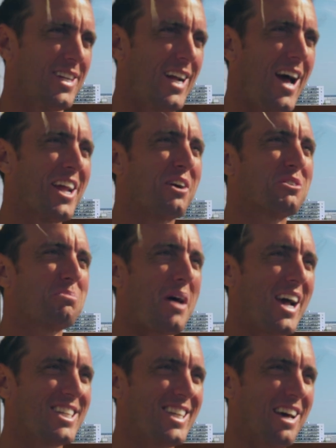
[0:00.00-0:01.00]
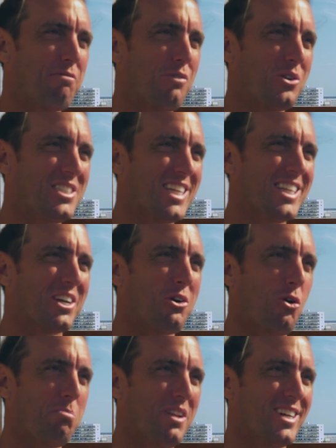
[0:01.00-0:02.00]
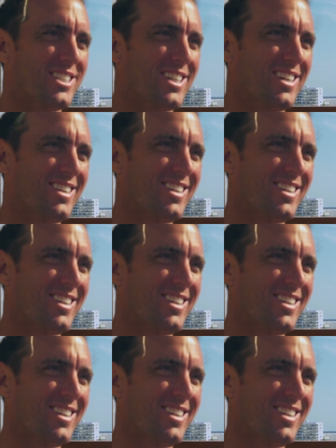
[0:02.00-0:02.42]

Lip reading: Kind of goes back to that first day in the coal plunge, huh?